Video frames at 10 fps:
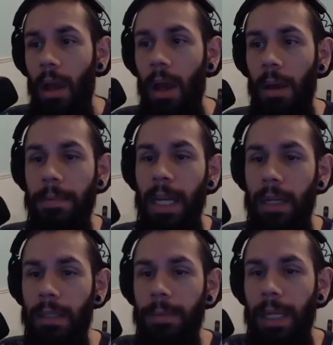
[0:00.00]
Up
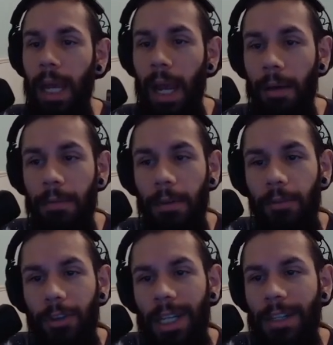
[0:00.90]
next, we have the
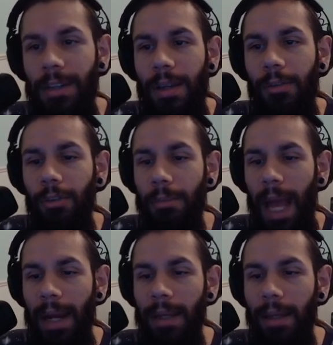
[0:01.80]
Verici
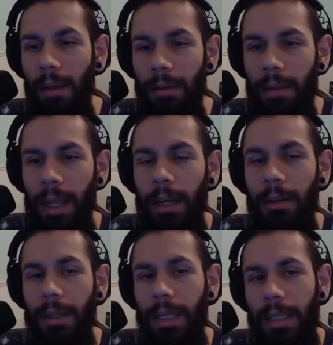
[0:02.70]
Chromatic
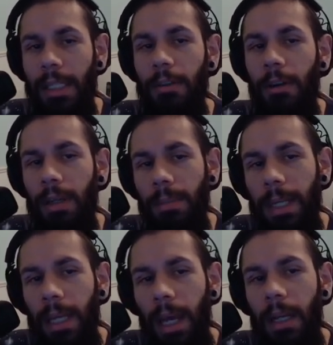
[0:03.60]
Calculator. This is going to
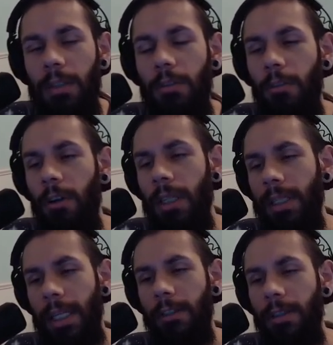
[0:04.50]
be a tool
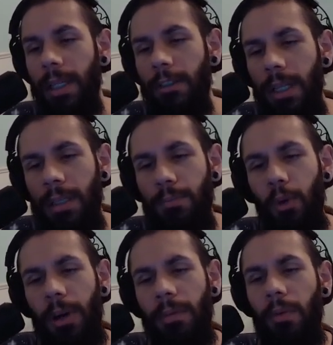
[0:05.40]
essentially just
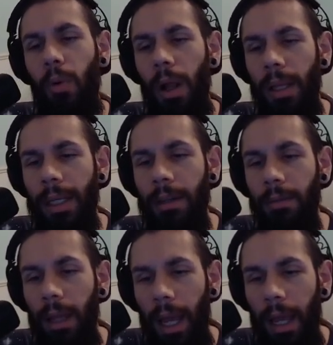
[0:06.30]
more of quality of
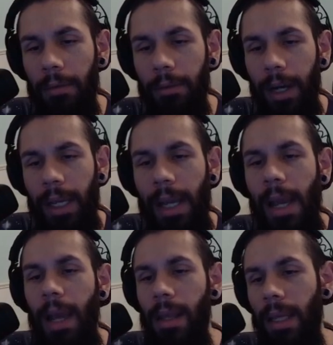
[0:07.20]
life, right?
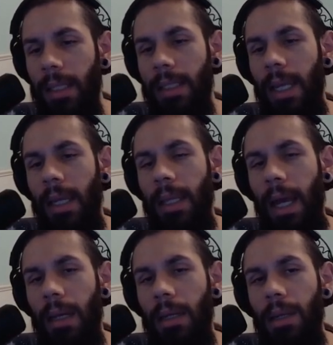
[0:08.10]
Let's say
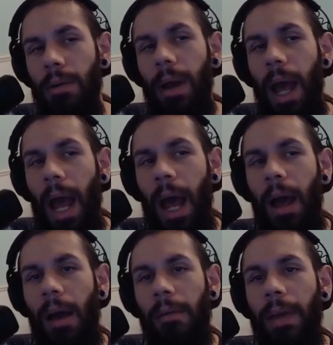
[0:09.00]
that you
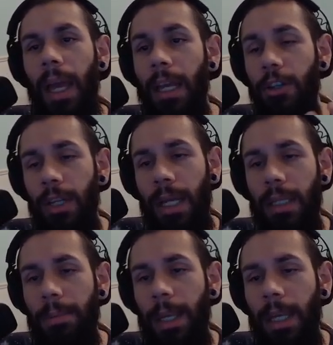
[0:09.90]
have a
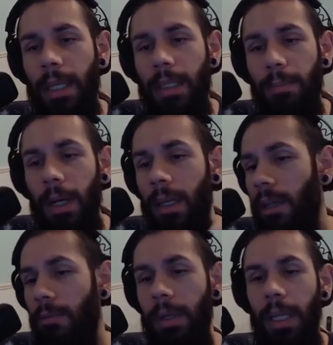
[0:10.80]
chess piece, but
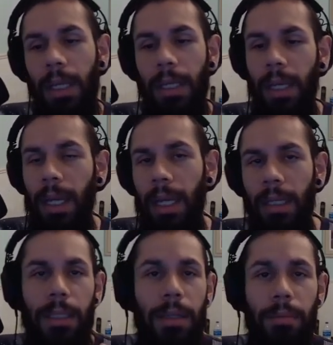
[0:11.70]
you need
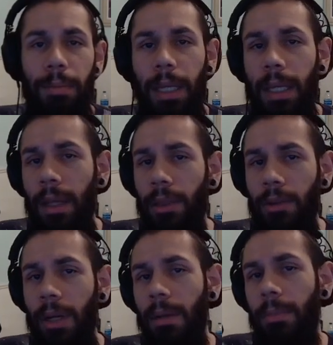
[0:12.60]
it to be
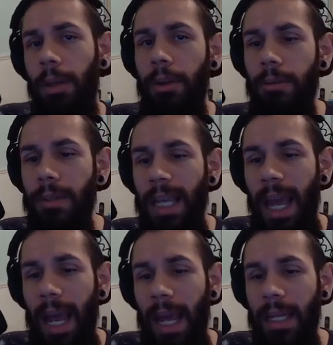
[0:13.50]
3 blues
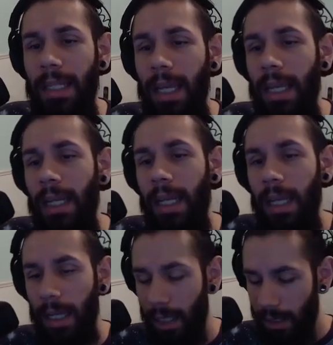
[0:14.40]
and it
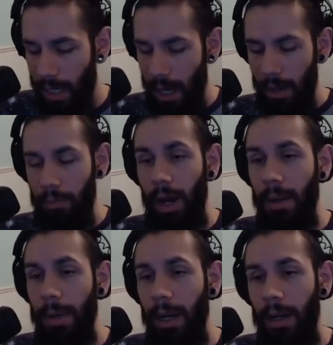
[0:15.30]
is
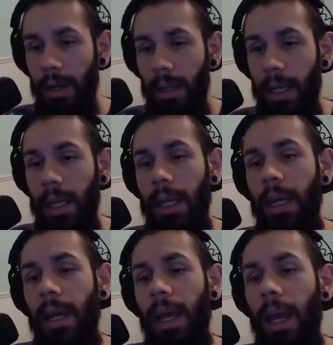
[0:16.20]
primarily
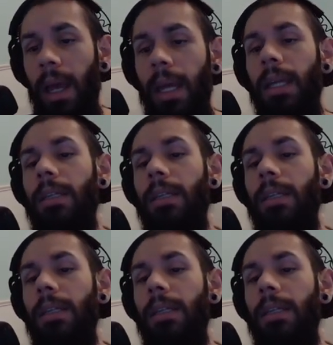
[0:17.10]
a